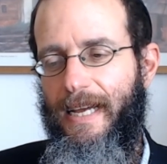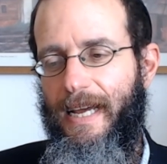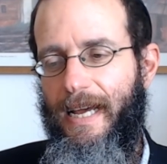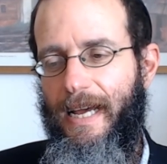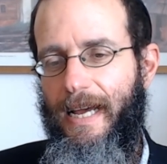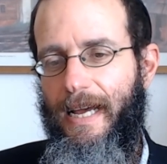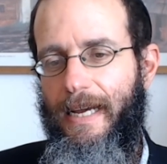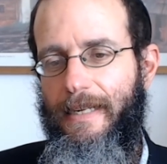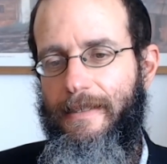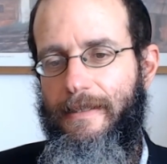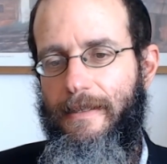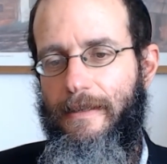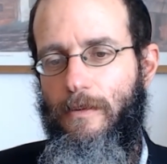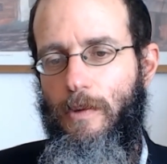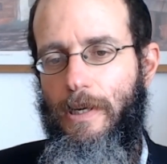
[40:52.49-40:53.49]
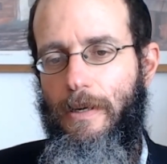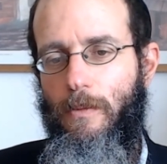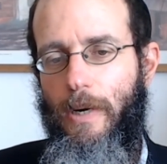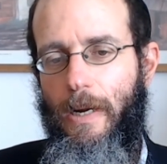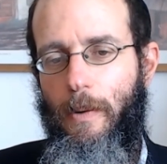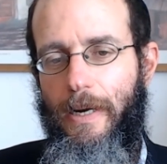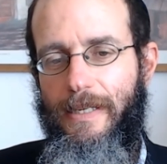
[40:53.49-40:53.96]
And
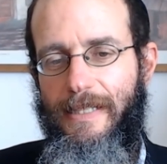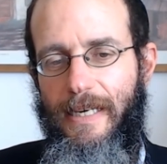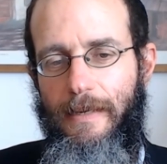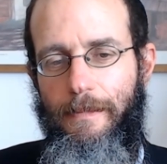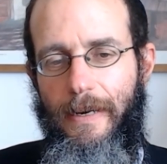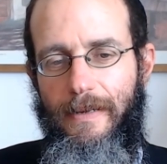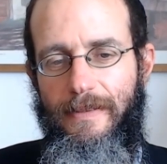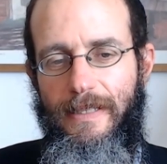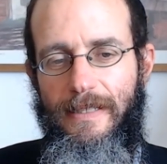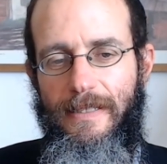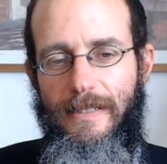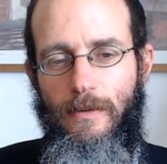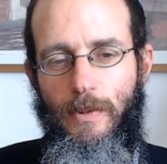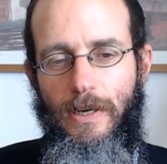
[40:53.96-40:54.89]
what I want to say about this,